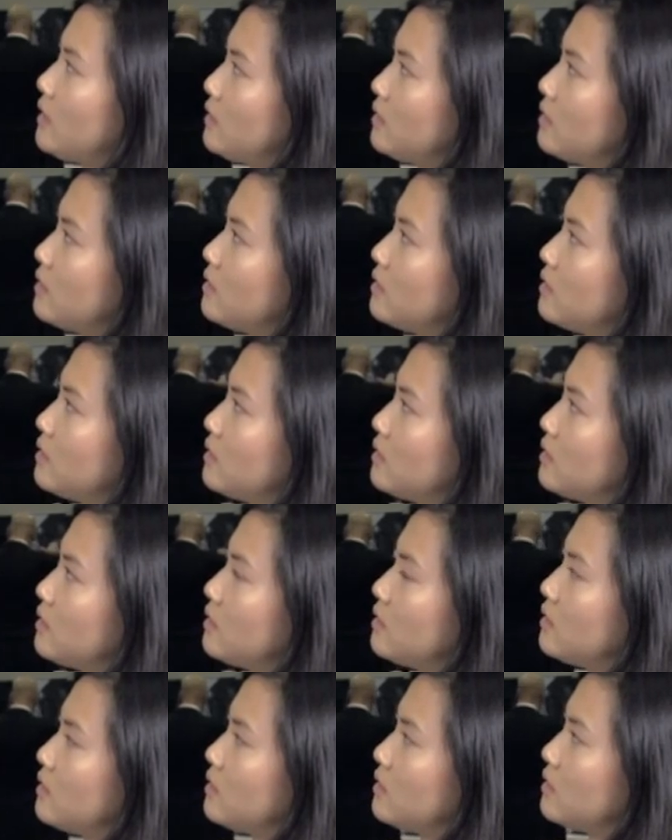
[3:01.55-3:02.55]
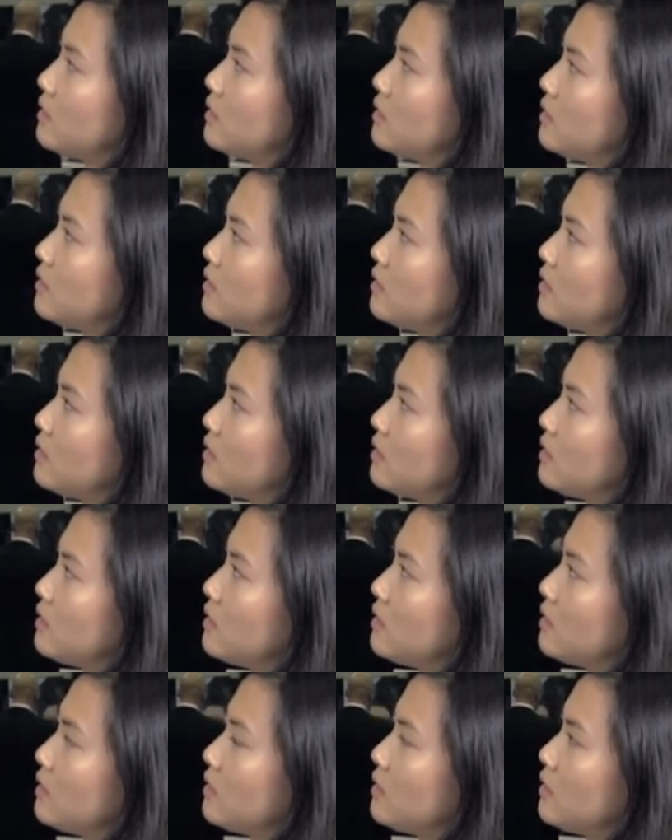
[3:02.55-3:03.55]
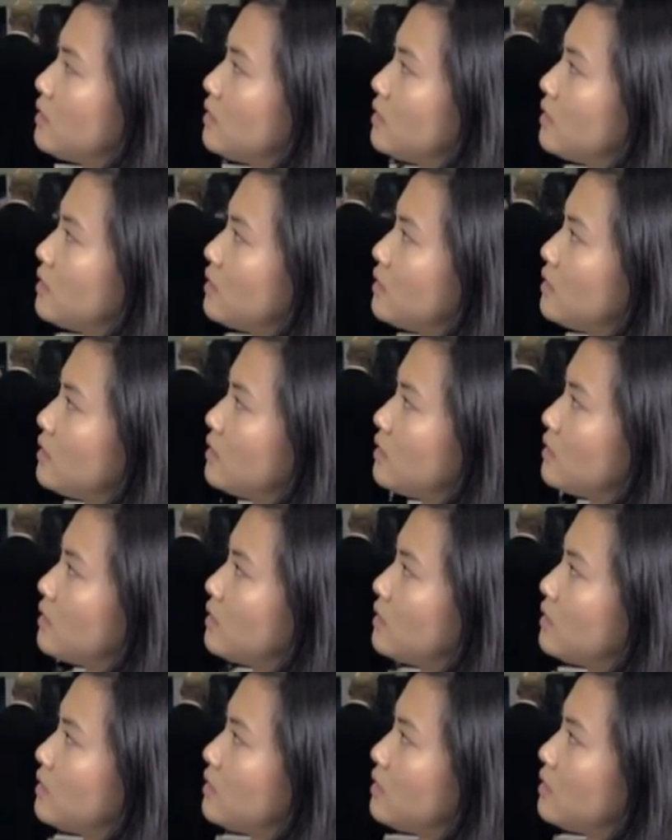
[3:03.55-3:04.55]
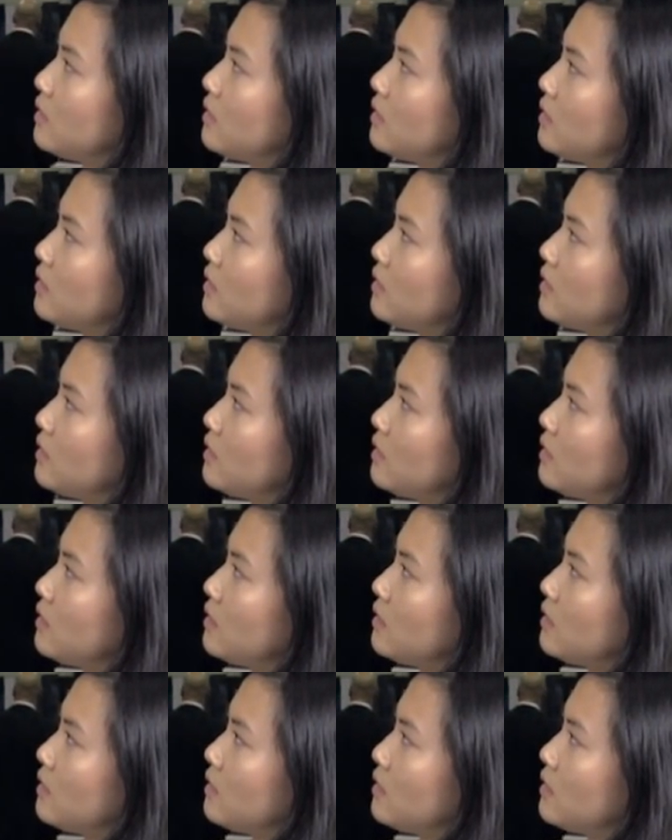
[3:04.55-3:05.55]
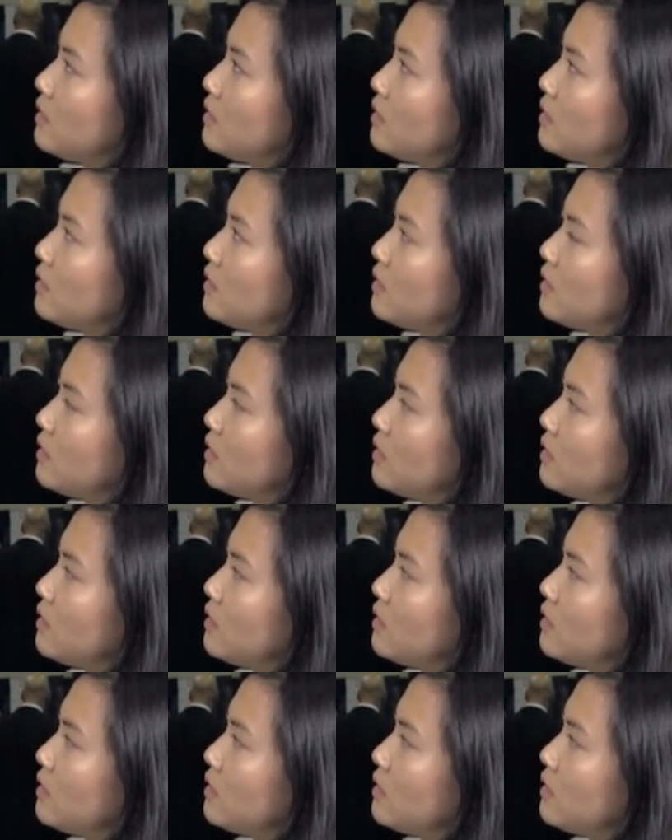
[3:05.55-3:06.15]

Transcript: The person shown says nothing.